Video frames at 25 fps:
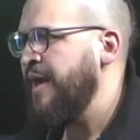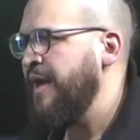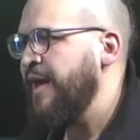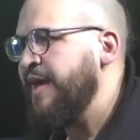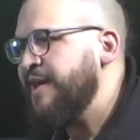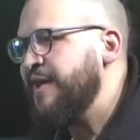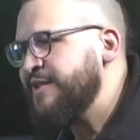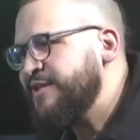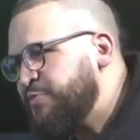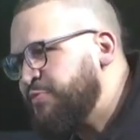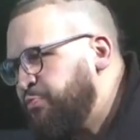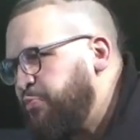
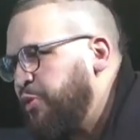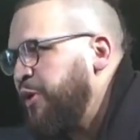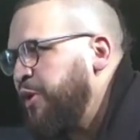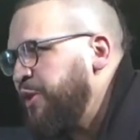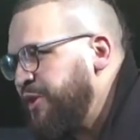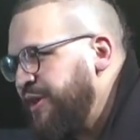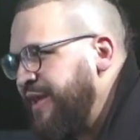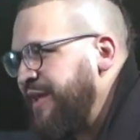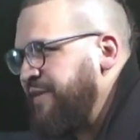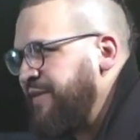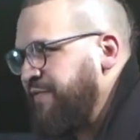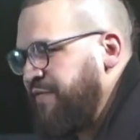It's
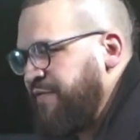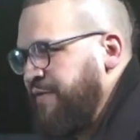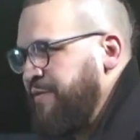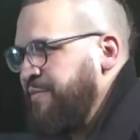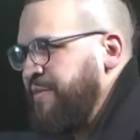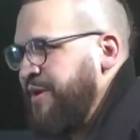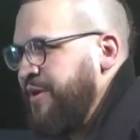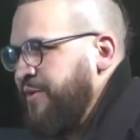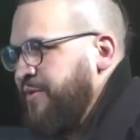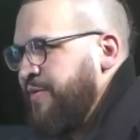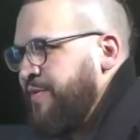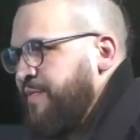pulling from
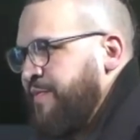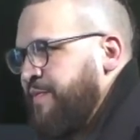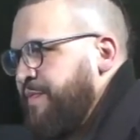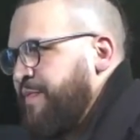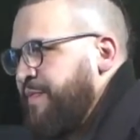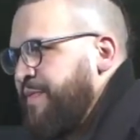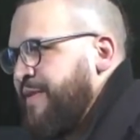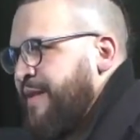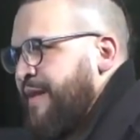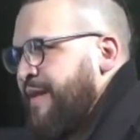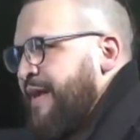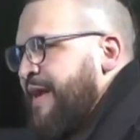you.
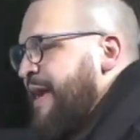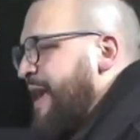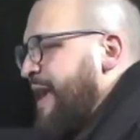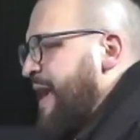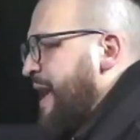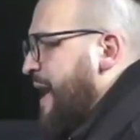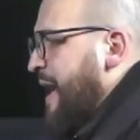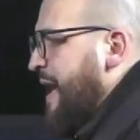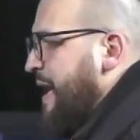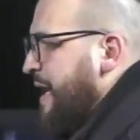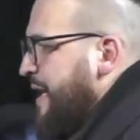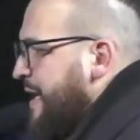
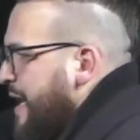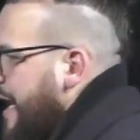And